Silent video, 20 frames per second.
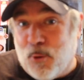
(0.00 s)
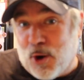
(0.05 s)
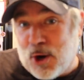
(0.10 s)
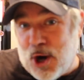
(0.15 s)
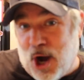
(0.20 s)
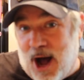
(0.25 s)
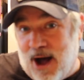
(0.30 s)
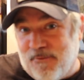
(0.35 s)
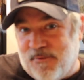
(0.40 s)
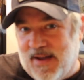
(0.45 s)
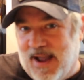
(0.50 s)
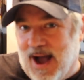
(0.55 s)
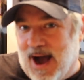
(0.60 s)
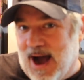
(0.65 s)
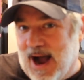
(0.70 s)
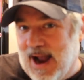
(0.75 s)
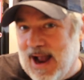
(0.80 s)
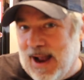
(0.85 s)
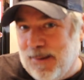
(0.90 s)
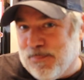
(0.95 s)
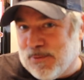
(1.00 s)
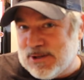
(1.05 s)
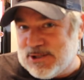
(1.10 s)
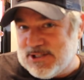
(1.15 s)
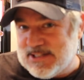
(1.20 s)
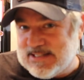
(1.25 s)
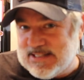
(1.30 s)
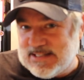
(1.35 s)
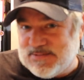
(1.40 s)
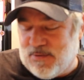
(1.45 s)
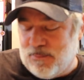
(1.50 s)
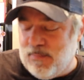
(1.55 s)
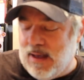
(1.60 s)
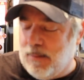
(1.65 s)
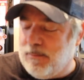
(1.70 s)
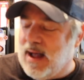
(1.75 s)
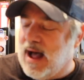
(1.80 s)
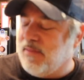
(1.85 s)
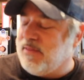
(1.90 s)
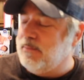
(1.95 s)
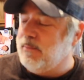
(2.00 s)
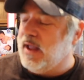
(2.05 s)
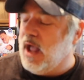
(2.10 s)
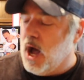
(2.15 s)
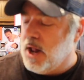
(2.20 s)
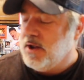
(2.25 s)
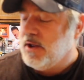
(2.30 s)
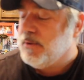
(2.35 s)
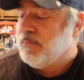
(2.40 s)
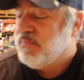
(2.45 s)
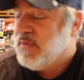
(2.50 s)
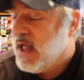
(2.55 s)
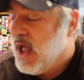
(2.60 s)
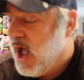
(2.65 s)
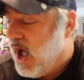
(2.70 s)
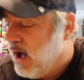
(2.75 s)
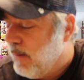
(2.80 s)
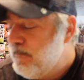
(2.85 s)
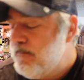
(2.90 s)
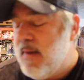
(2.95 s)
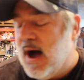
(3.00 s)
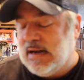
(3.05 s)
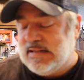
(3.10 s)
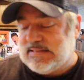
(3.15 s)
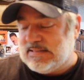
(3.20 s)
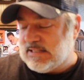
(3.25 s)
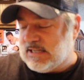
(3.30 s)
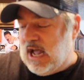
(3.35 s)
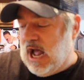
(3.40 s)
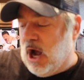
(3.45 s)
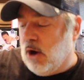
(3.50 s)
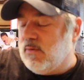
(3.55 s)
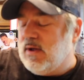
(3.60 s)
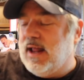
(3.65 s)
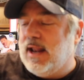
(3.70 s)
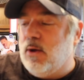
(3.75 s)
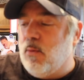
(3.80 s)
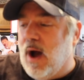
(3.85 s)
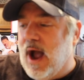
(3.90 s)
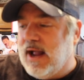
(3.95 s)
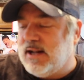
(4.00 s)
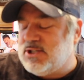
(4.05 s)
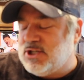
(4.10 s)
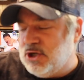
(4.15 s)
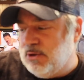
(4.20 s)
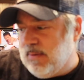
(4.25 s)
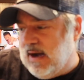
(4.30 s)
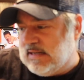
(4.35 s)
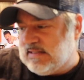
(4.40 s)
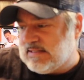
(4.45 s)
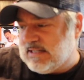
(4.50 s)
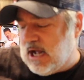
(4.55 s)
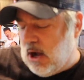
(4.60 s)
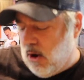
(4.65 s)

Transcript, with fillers: more coffee. Hi, I purchased this from Bed Bath & Beyond months ago. Anyway, two months